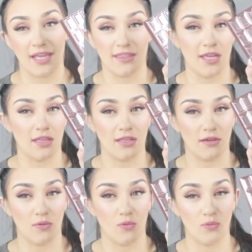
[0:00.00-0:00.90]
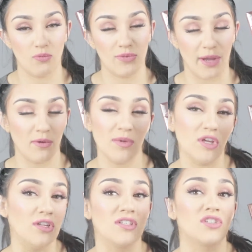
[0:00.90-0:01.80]
I think that would be
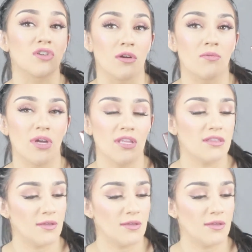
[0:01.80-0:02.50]
good to start with.